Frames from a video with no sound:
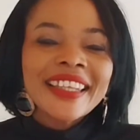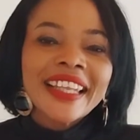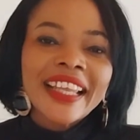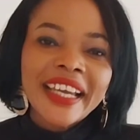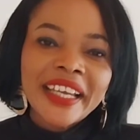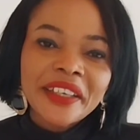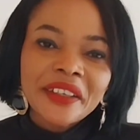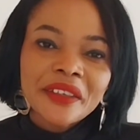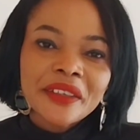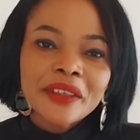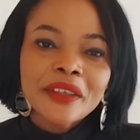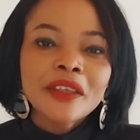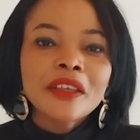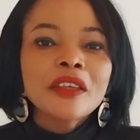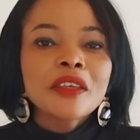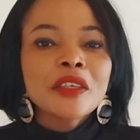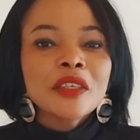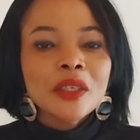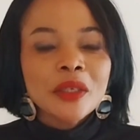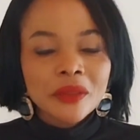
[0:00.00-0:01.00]
like
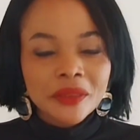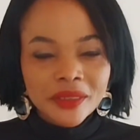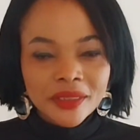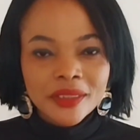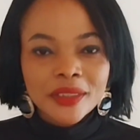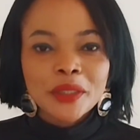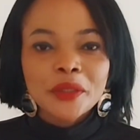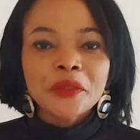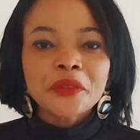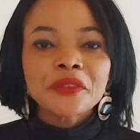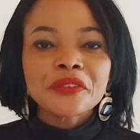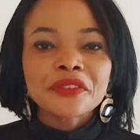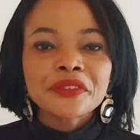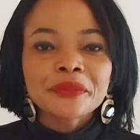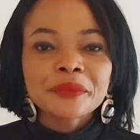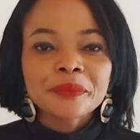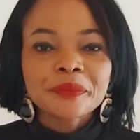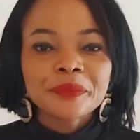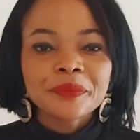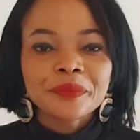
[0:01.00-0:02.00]
yourself.
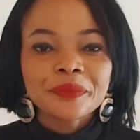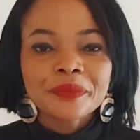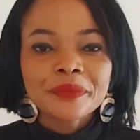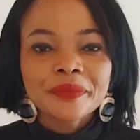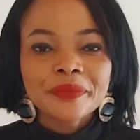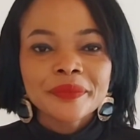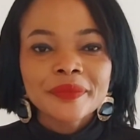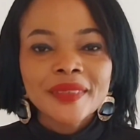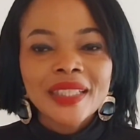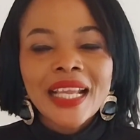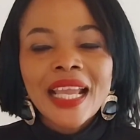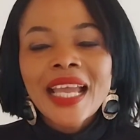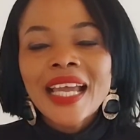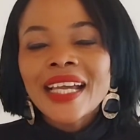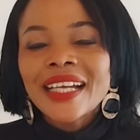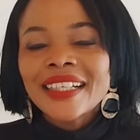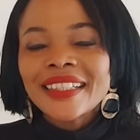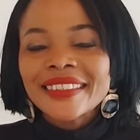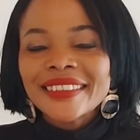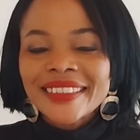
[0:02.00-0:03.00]

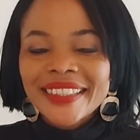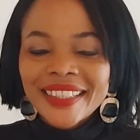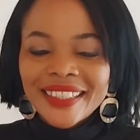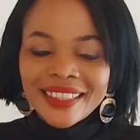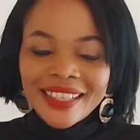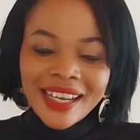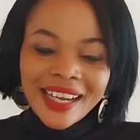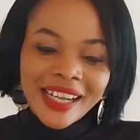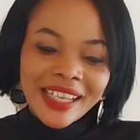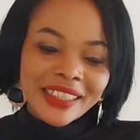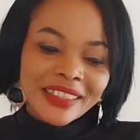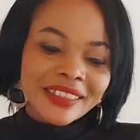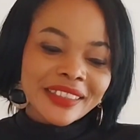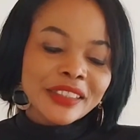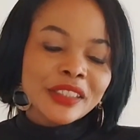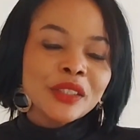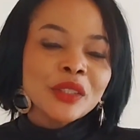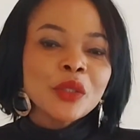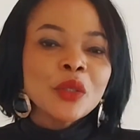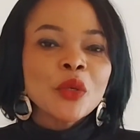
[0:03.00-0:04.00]
Okay
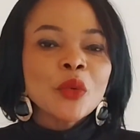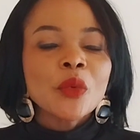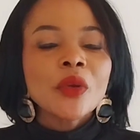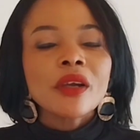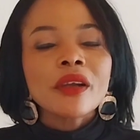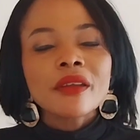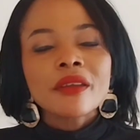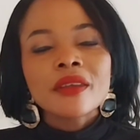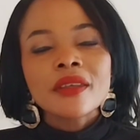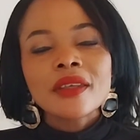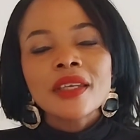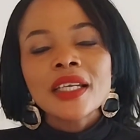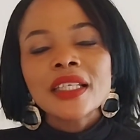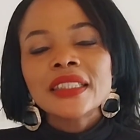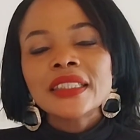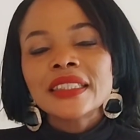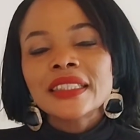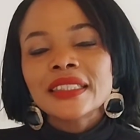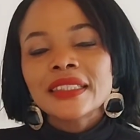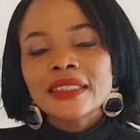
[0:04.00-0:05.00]
guys, you know we're here
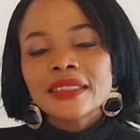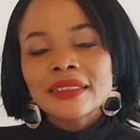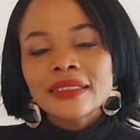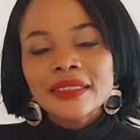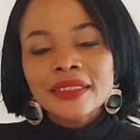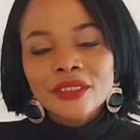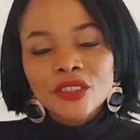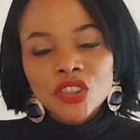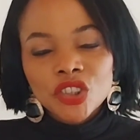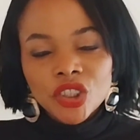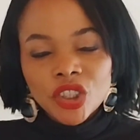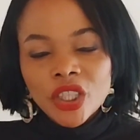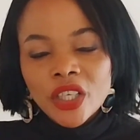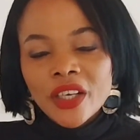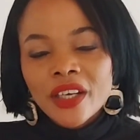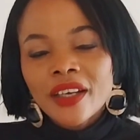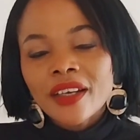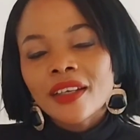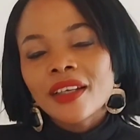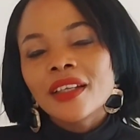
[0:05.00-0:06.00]
to, to
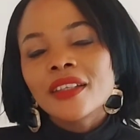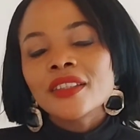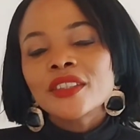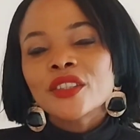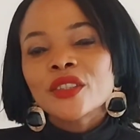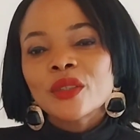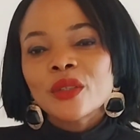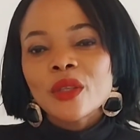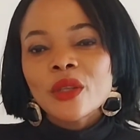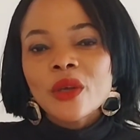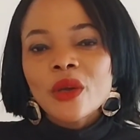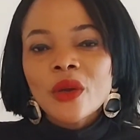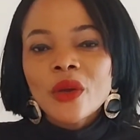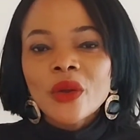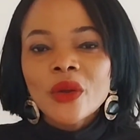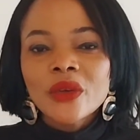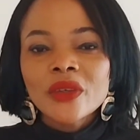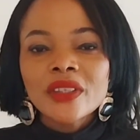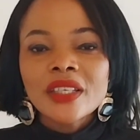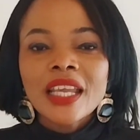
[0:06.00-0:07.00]
share, to
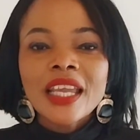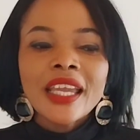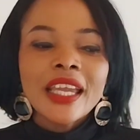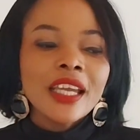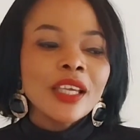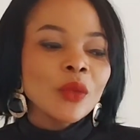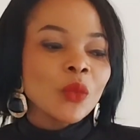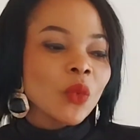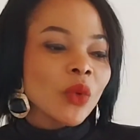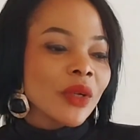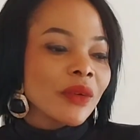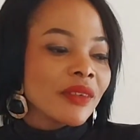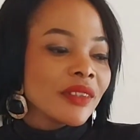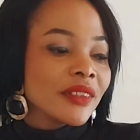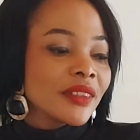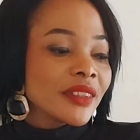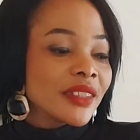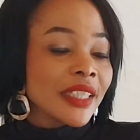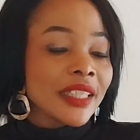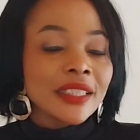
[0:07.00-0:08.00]
learn and what
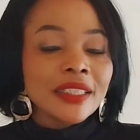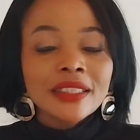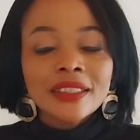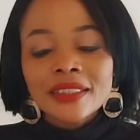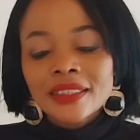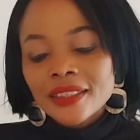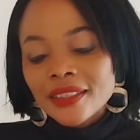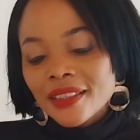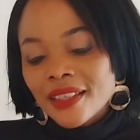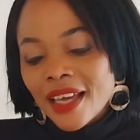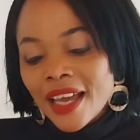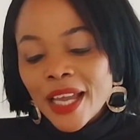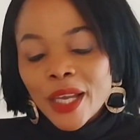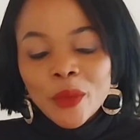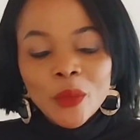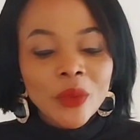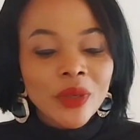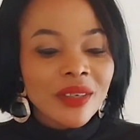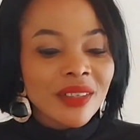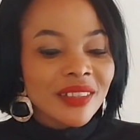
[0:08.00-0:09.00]
is there not to
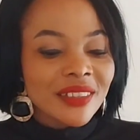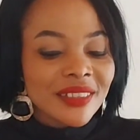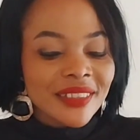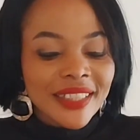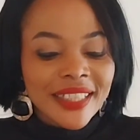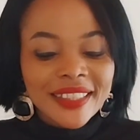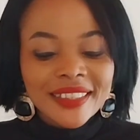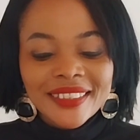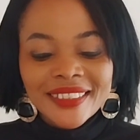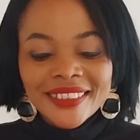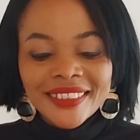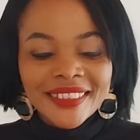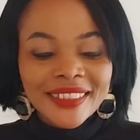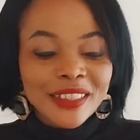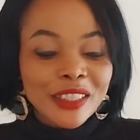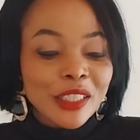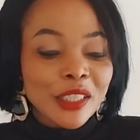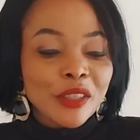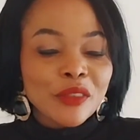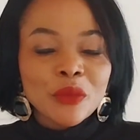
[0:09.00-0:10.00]
like, what is there not to
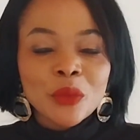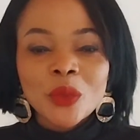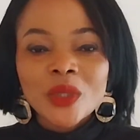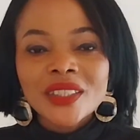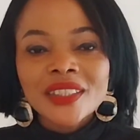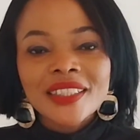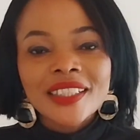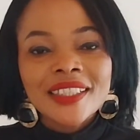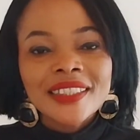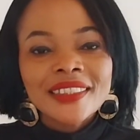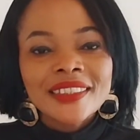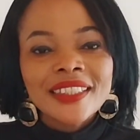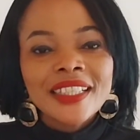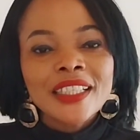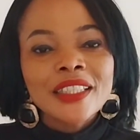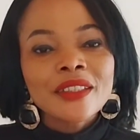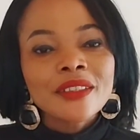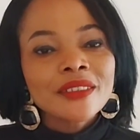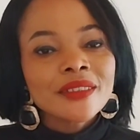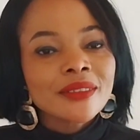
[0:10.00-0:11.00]
love, what is
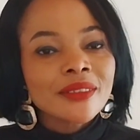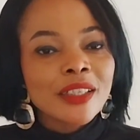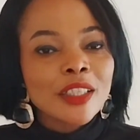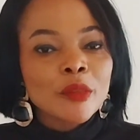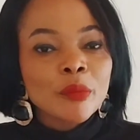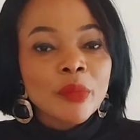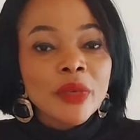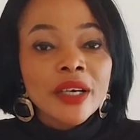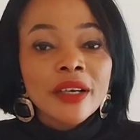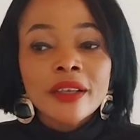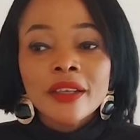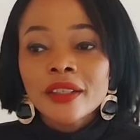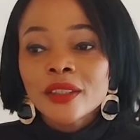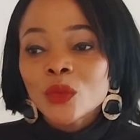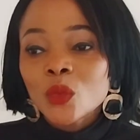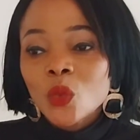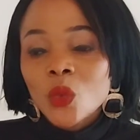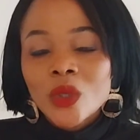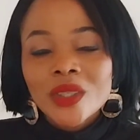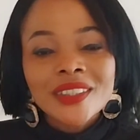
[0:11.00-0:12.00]
there not to admire
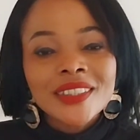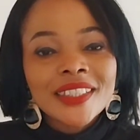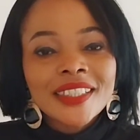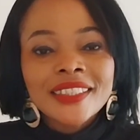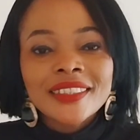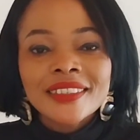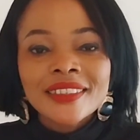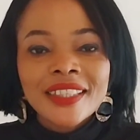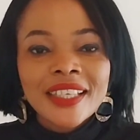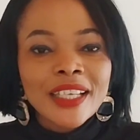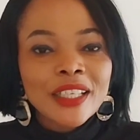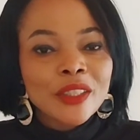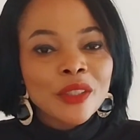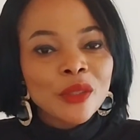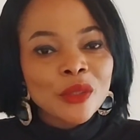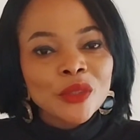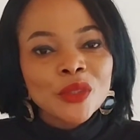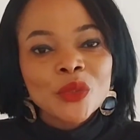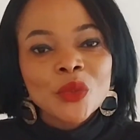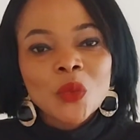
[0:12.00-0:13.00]
and what is there
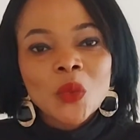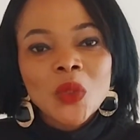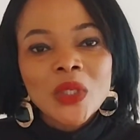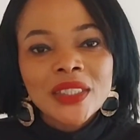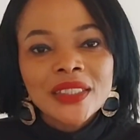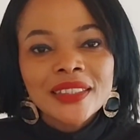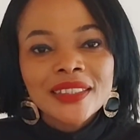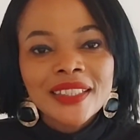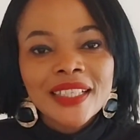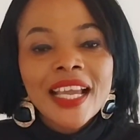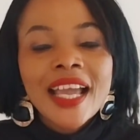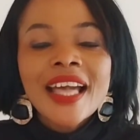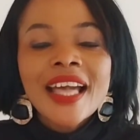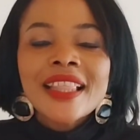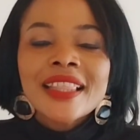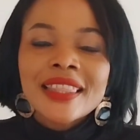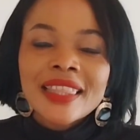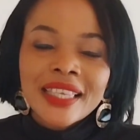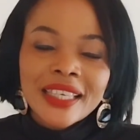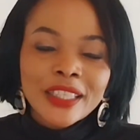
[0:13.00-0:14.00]
not to want.
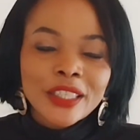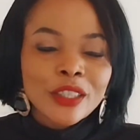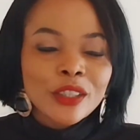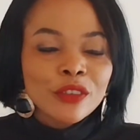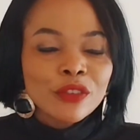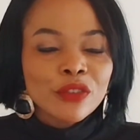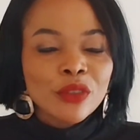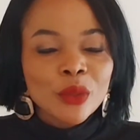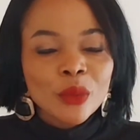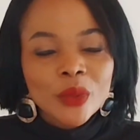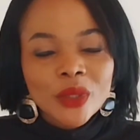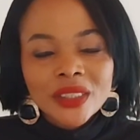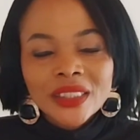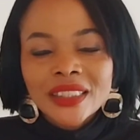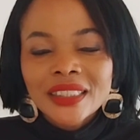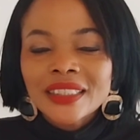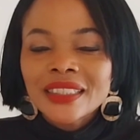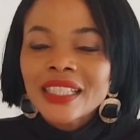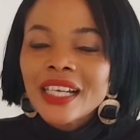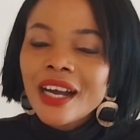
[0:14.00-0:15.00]
Thank you for
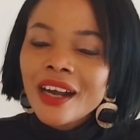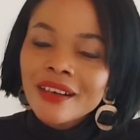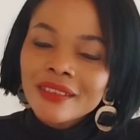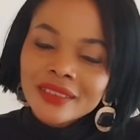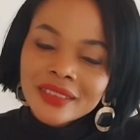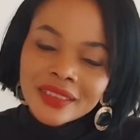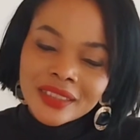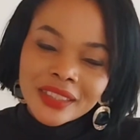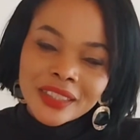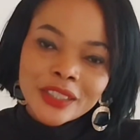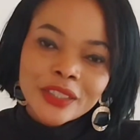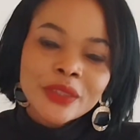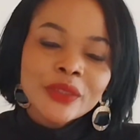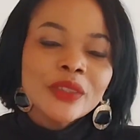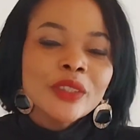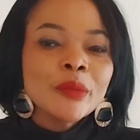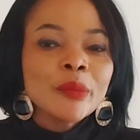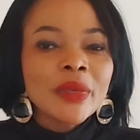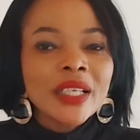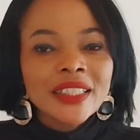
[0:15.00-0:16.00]
watching. I'll see you
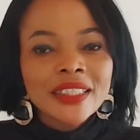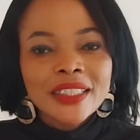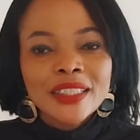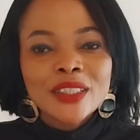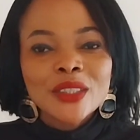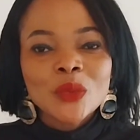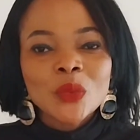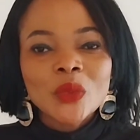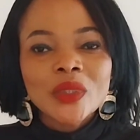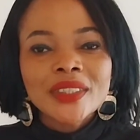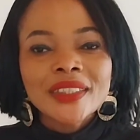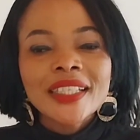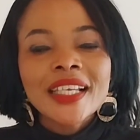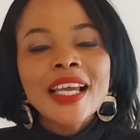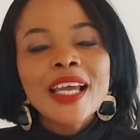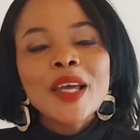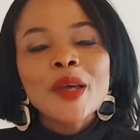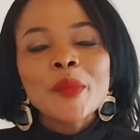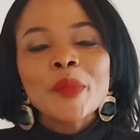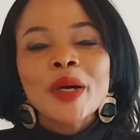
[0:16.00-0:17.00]
in my next one.
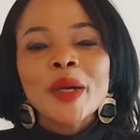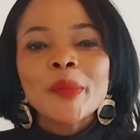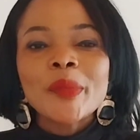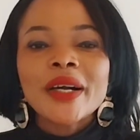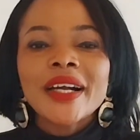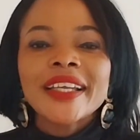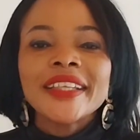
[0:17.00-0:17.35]
Bye